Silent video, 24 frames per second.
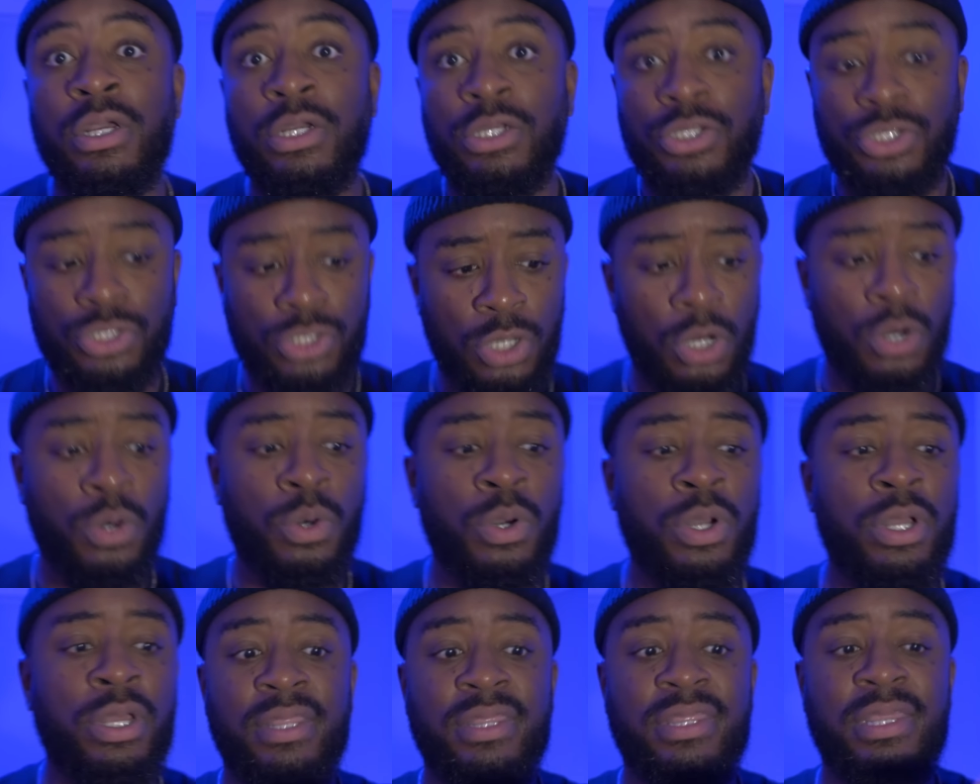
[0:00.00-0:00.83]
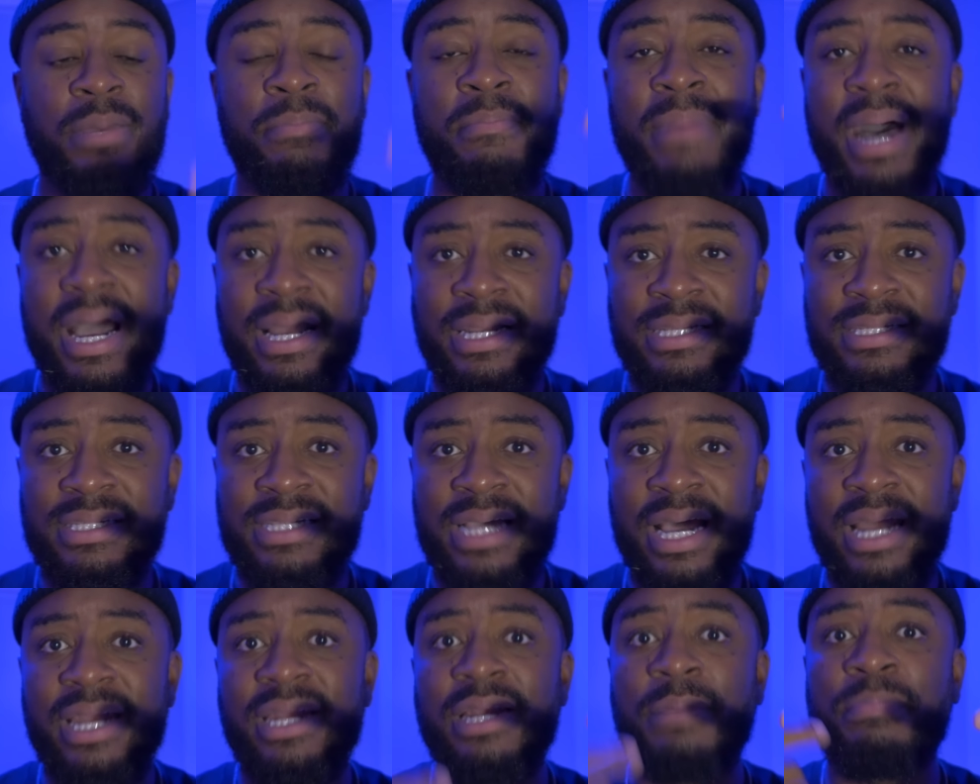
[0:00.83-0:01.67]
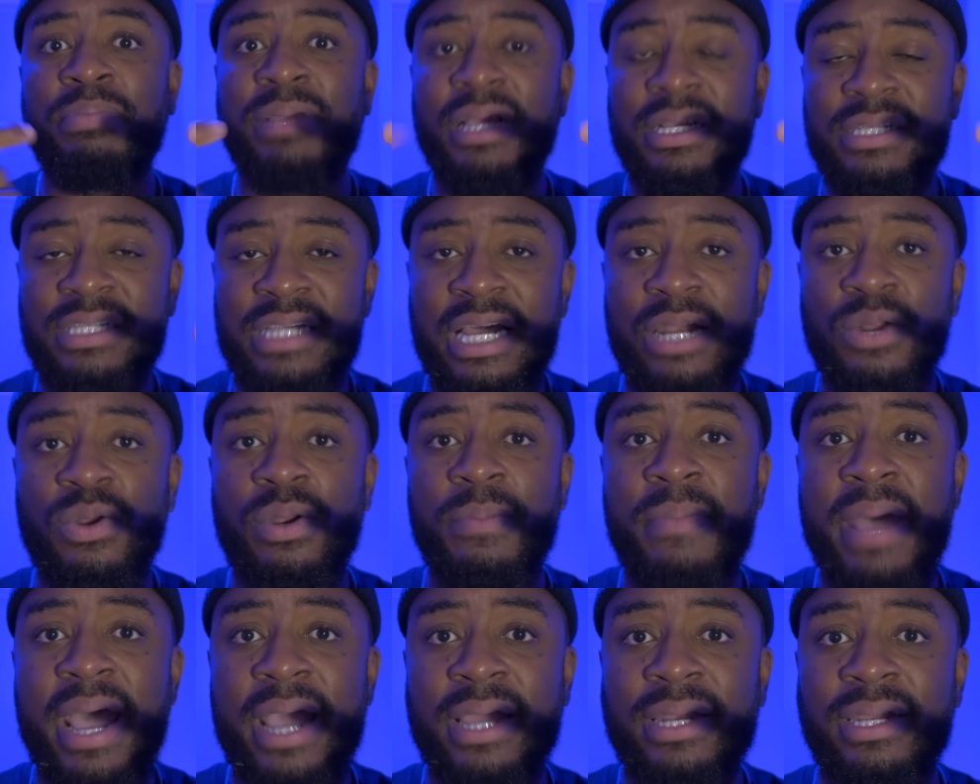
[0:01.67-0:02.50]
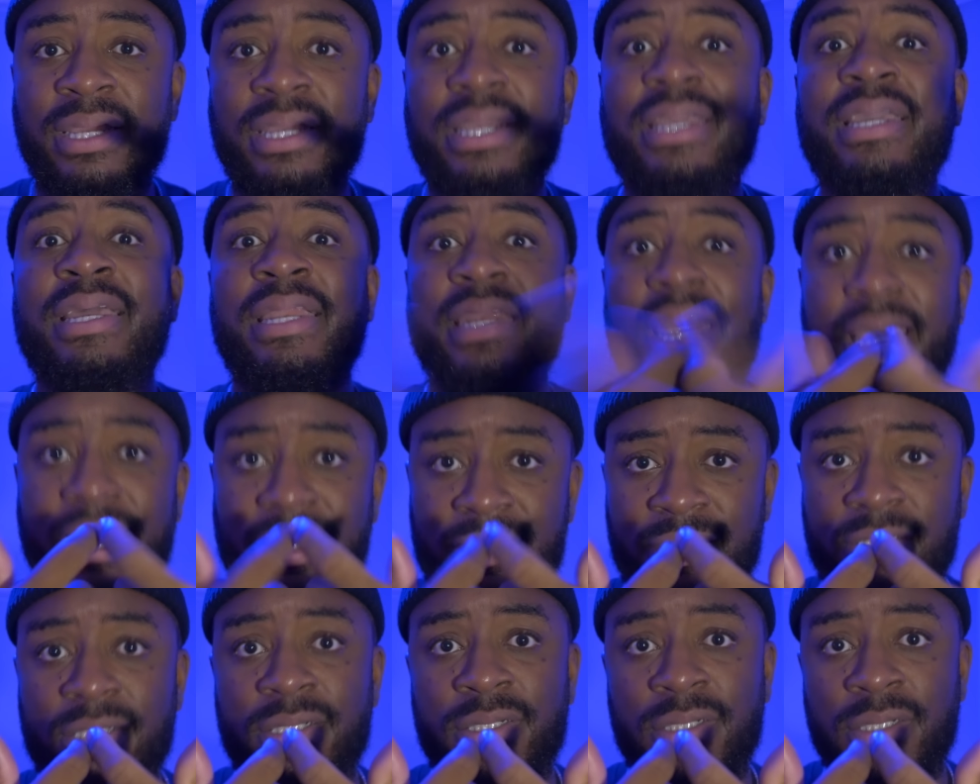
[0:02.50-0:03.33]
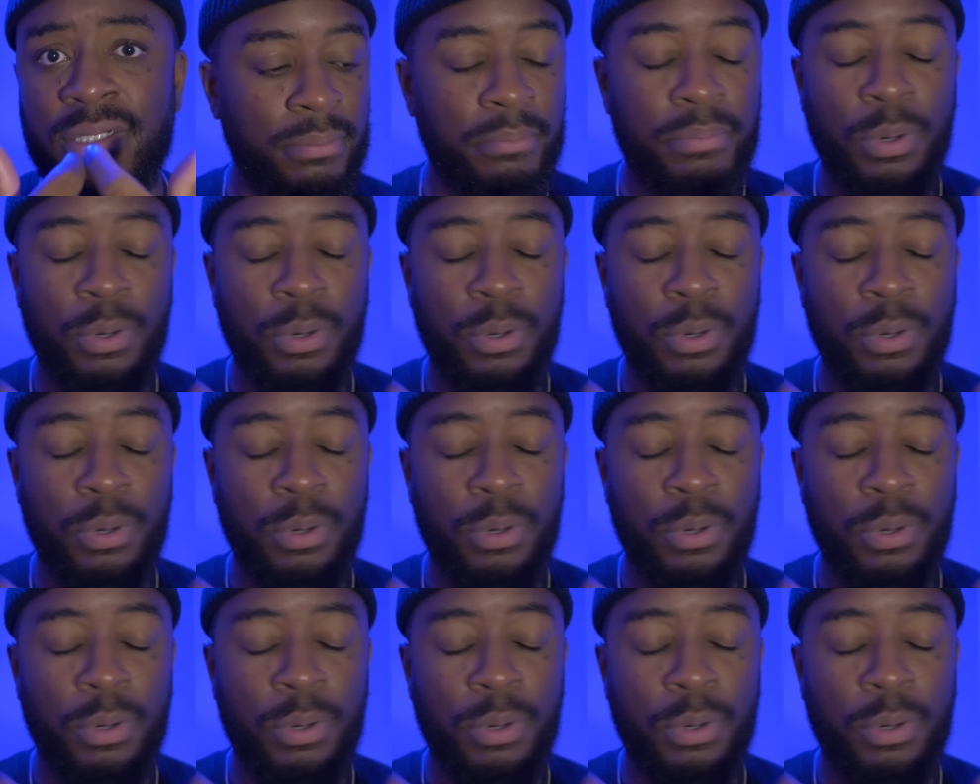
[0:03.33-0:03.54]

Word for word: So the minus sign and the plus sign on the magnet connects.